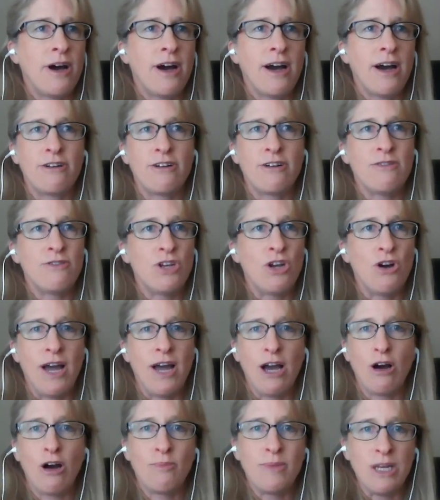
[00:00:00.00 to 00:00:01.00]
i don't even know
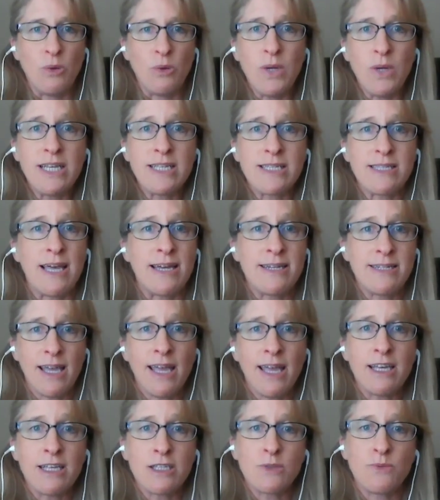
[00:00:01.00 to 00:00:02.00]
how many weeks that
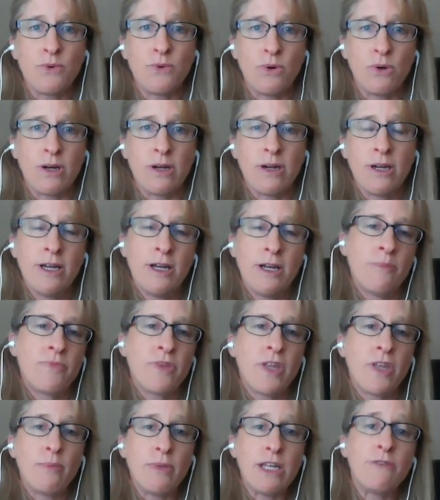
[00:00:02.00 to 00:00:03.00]
takes for
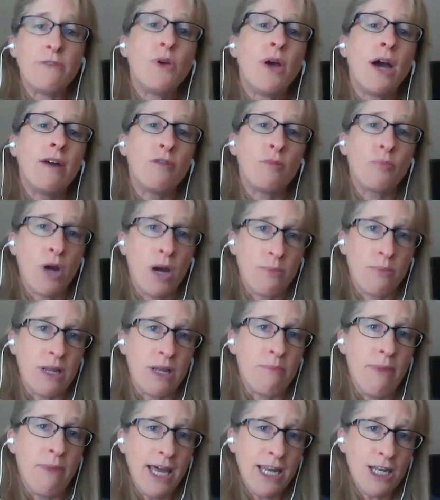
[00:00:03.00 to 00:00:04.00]
i mean if you have a
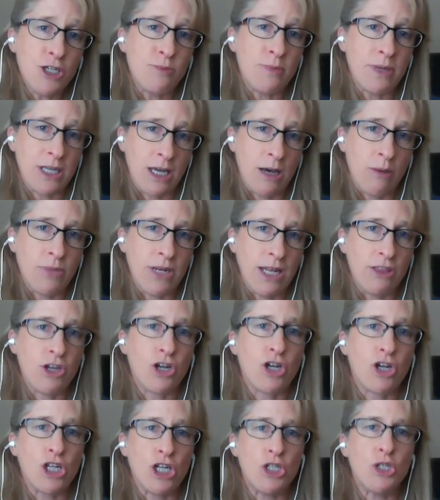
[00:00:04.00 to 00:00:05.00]
property management company
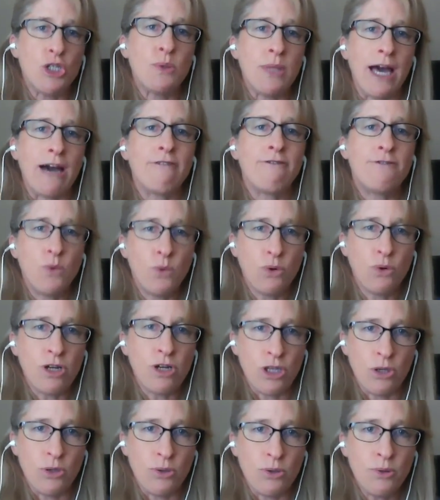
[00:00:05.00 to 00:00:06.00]
they're going to do that for
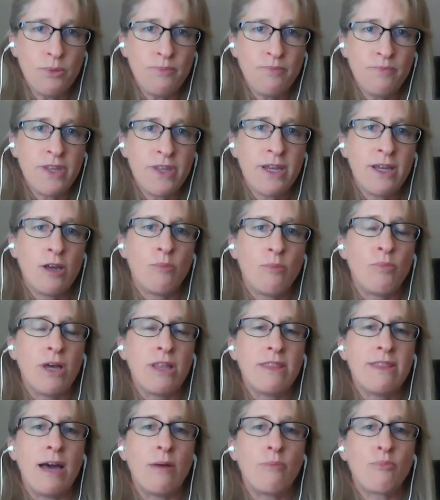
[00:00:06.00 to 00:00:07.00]
you
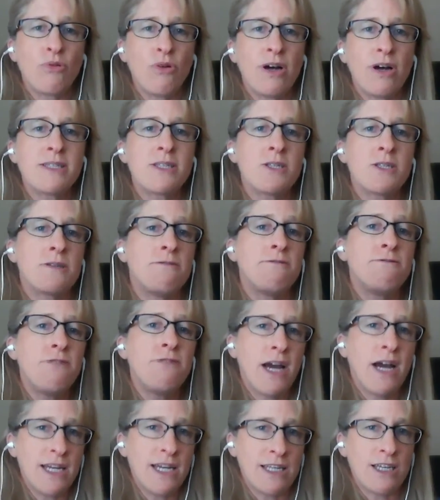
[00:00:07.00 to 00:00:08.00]
but that process of
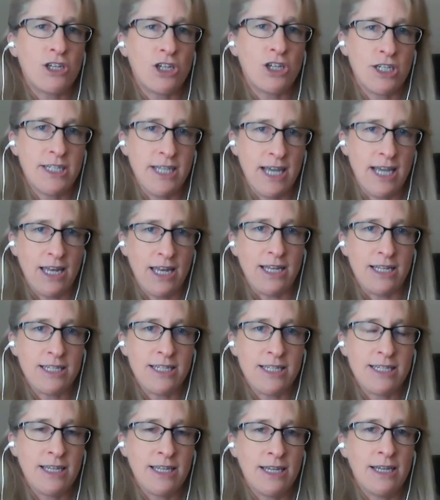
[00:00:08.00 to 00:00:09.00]
finding a good
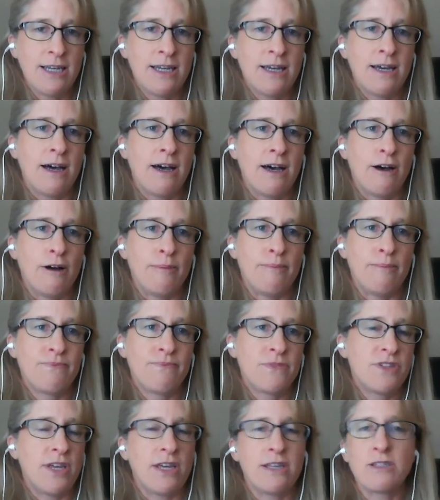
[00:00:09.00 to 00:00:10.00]
tenant um,
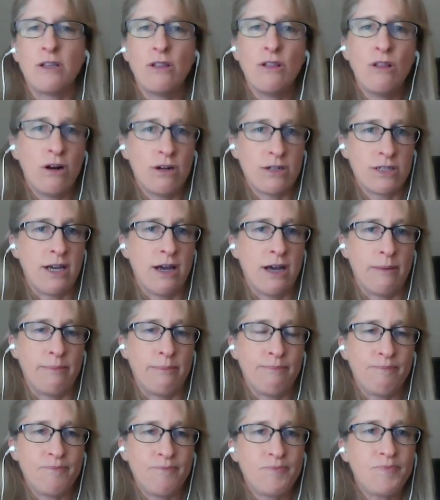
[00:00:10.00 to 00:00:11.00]
takes a long
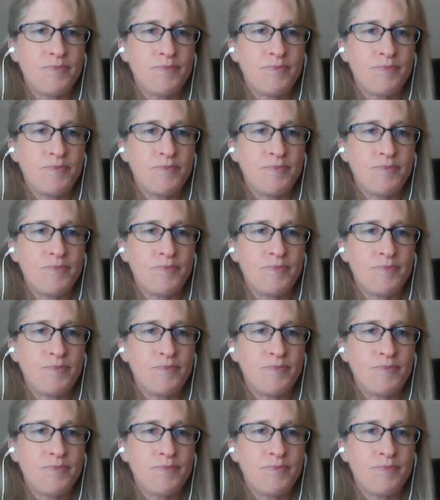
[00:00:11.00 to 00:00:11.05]
time.